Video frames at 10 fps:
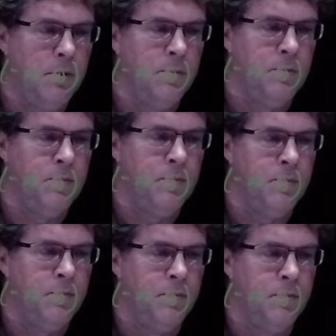
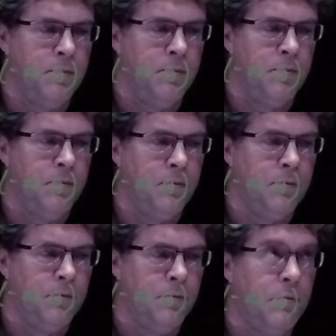No one is speaking in this clip.